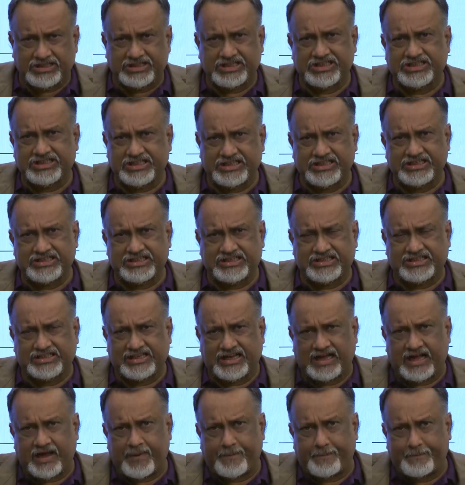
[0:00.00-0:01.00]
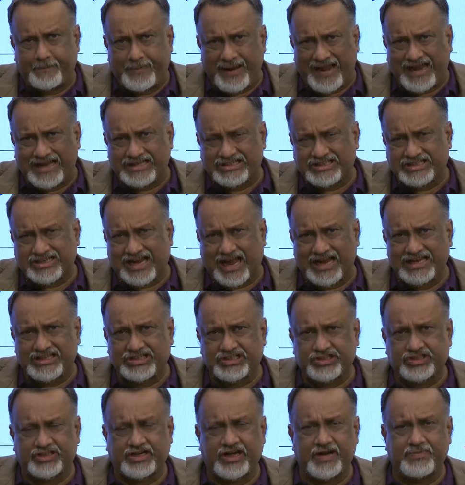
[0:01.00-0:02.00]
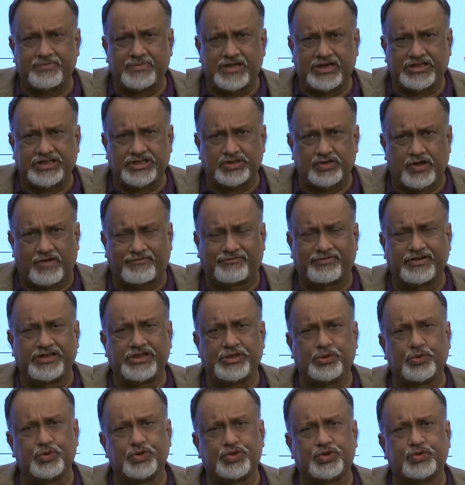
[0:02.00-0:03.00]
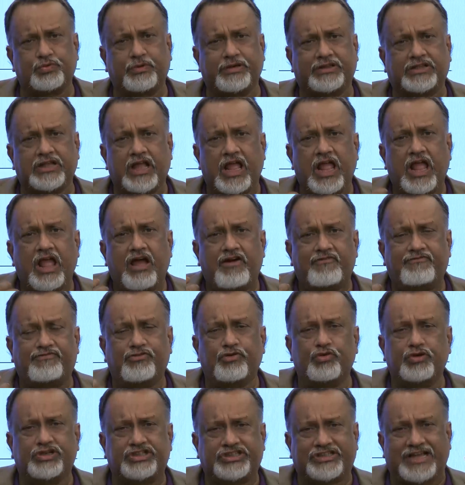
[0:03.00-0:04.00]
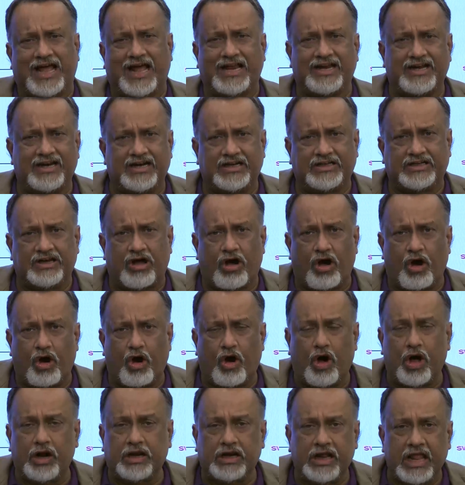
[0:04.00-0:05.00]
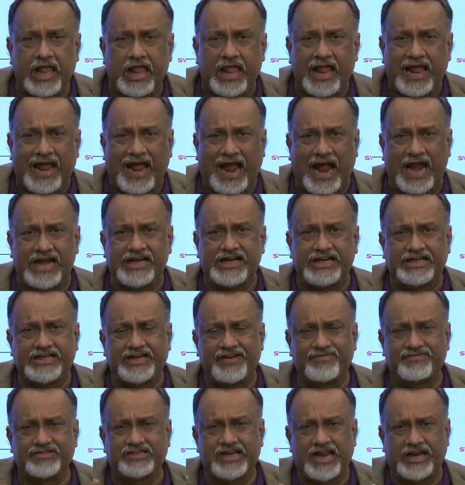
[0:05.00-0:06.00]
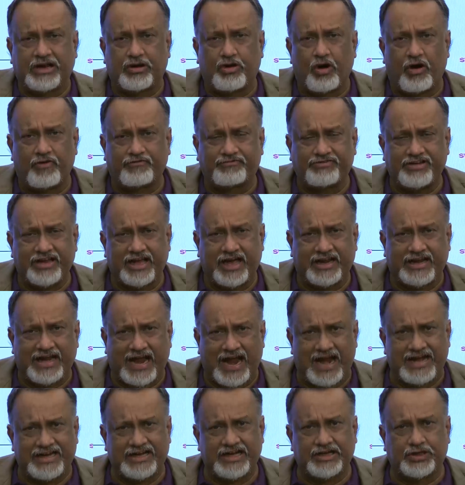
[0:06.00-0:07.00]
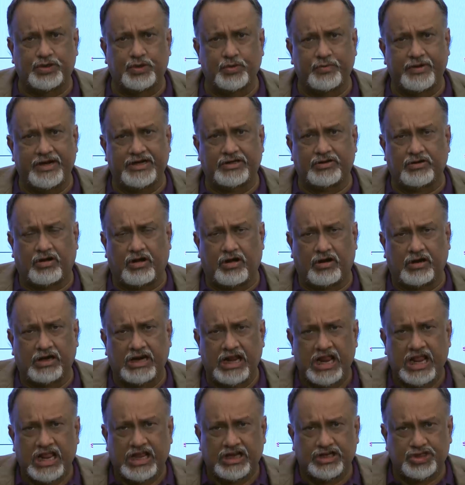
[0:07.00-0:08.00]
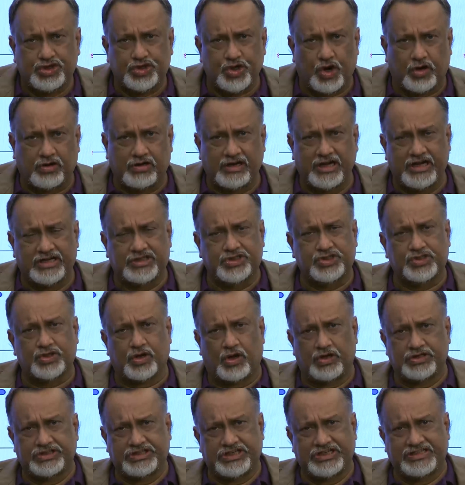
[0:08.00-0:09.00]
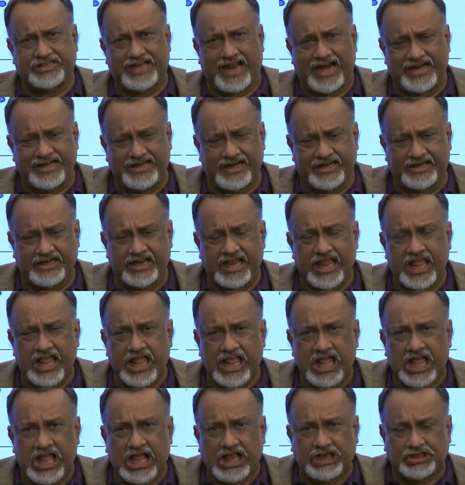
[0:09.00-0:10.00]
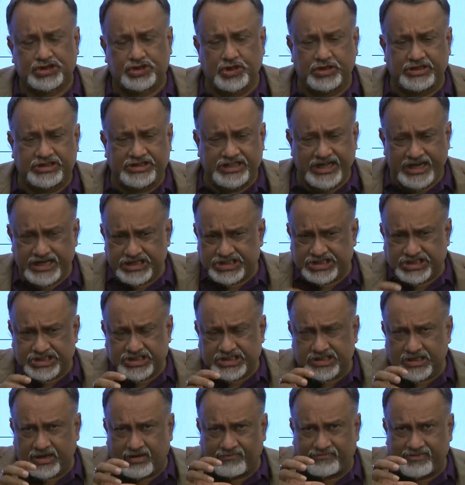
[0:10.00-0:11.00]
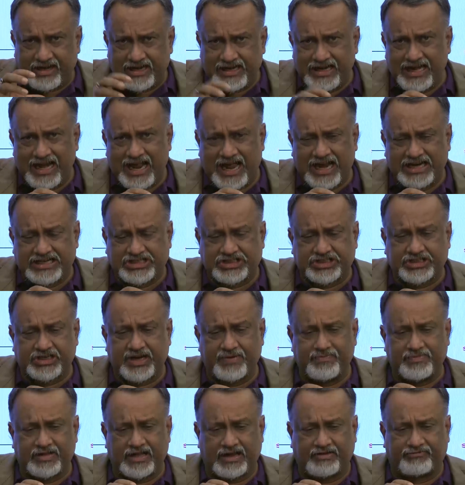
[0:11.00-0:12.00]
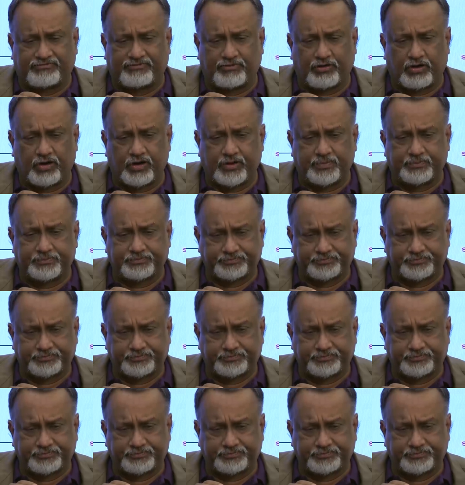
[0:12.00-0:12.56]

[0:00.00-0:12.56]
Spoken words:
this is the base ice cream that is often used with fruit salad or additives like coffee are added to it or chocolate sauce is added. So, this vanilla ice cream therefore